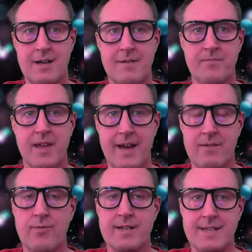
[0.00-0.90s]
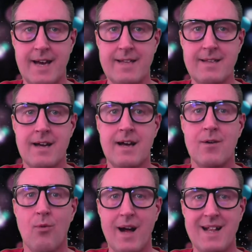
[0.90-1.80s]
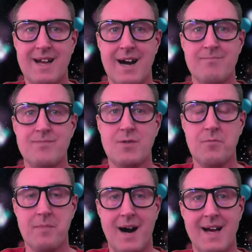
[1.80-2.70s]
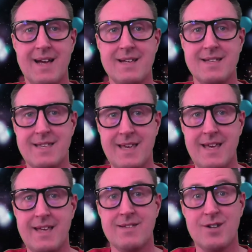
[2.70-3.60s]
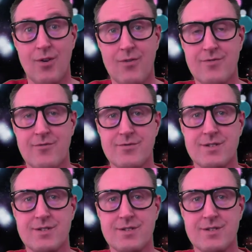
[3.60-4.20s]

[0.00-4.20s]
And with that, welcome to my myCTalkthroughs.